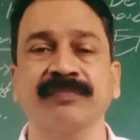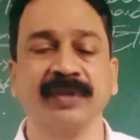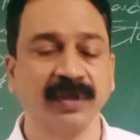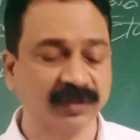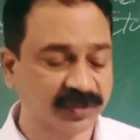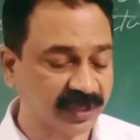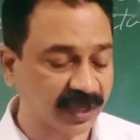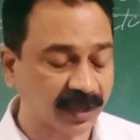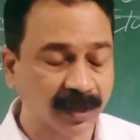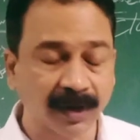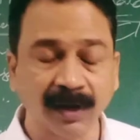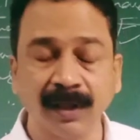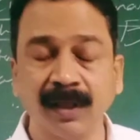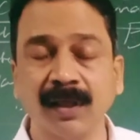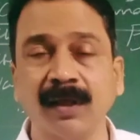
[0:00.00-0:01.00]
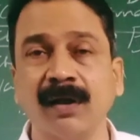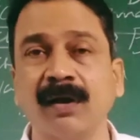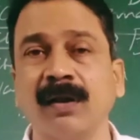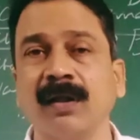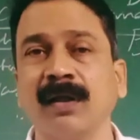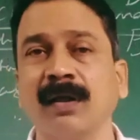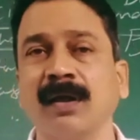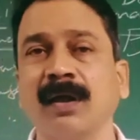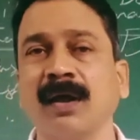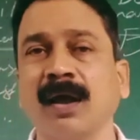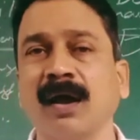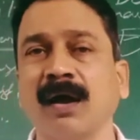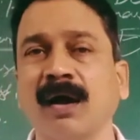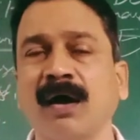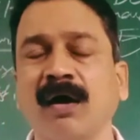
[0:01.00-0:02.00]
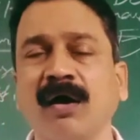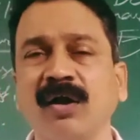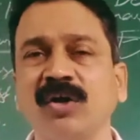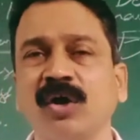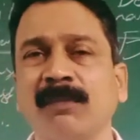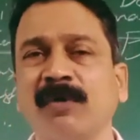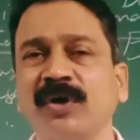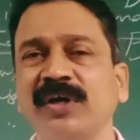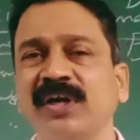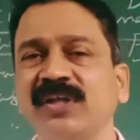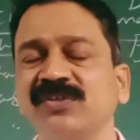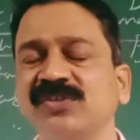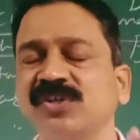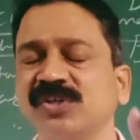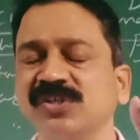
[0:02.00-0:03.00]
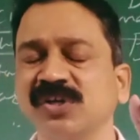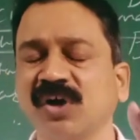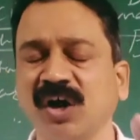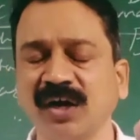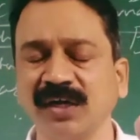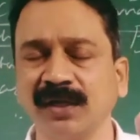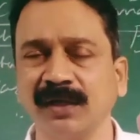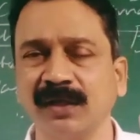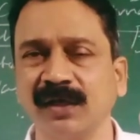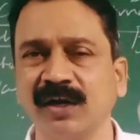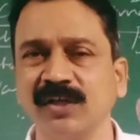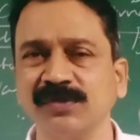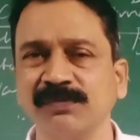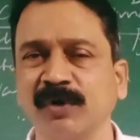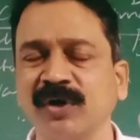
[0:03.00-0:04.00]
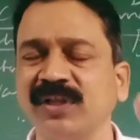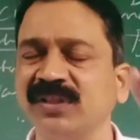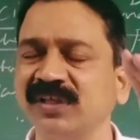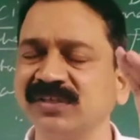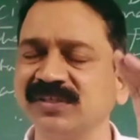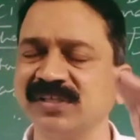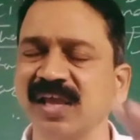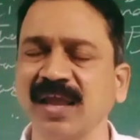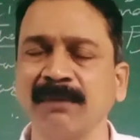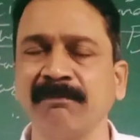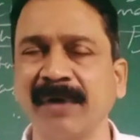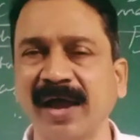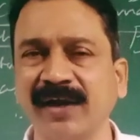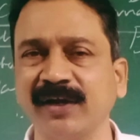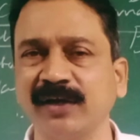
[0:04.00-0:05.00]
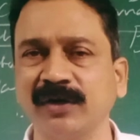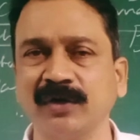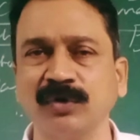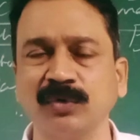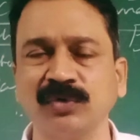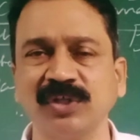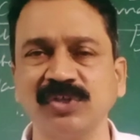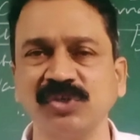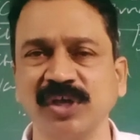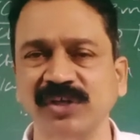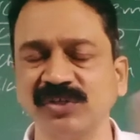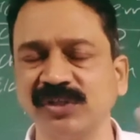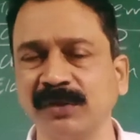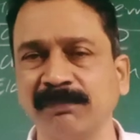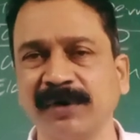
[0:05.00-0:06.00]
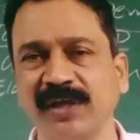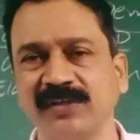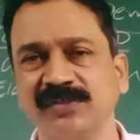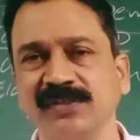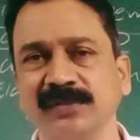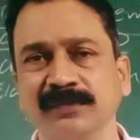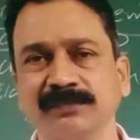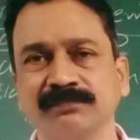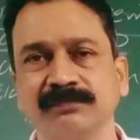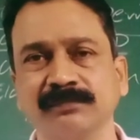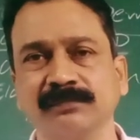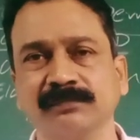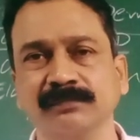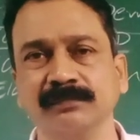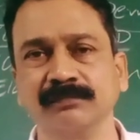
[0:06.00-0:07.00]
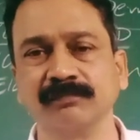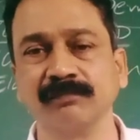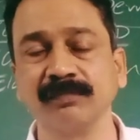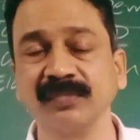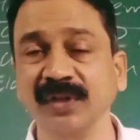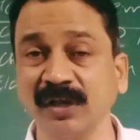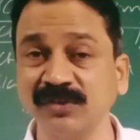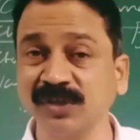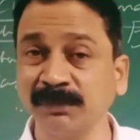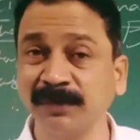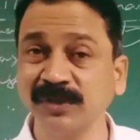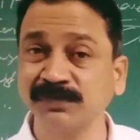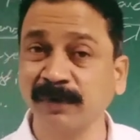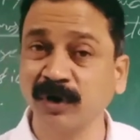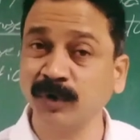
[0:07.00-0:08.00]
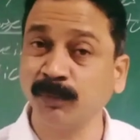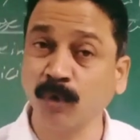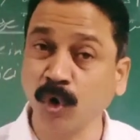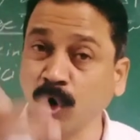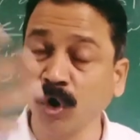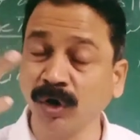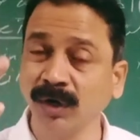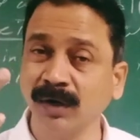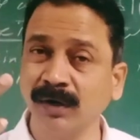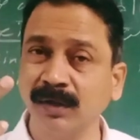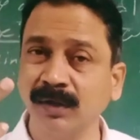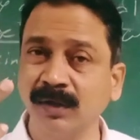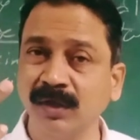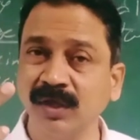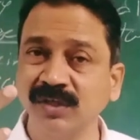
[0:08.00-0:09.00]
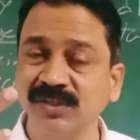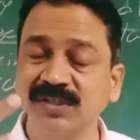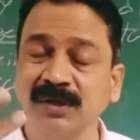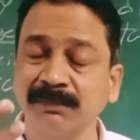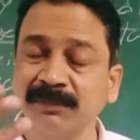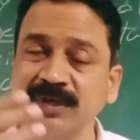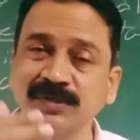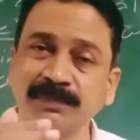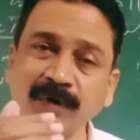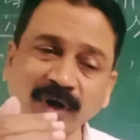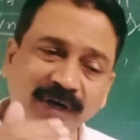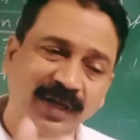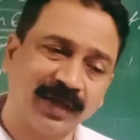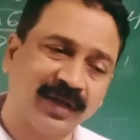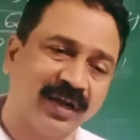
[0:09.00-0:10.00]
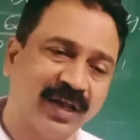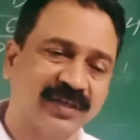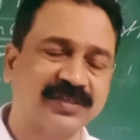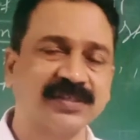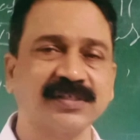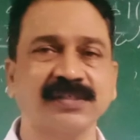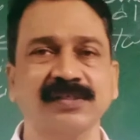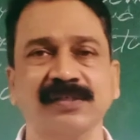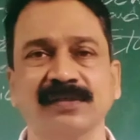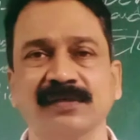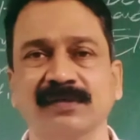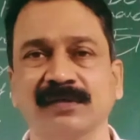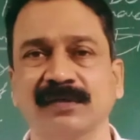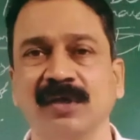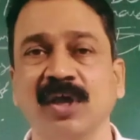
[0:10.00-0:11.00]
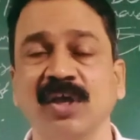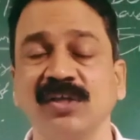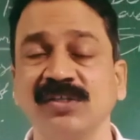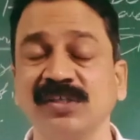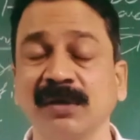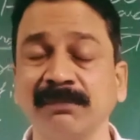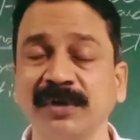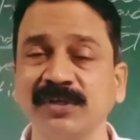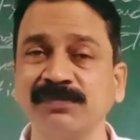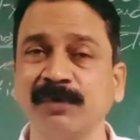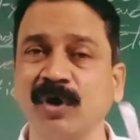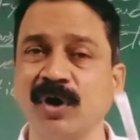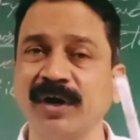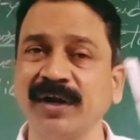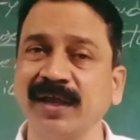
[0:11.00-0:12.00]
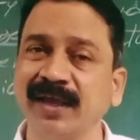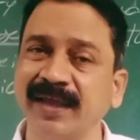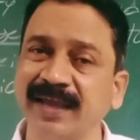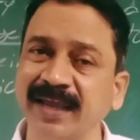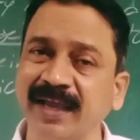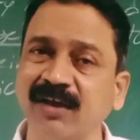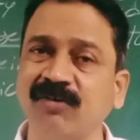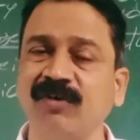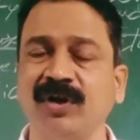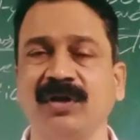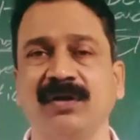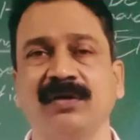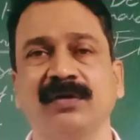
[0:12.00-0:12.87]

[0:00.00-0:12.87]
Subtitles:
See, all commodities does not respond in the same manner to the change in the price. Some respond more, some respond less, some respond equal.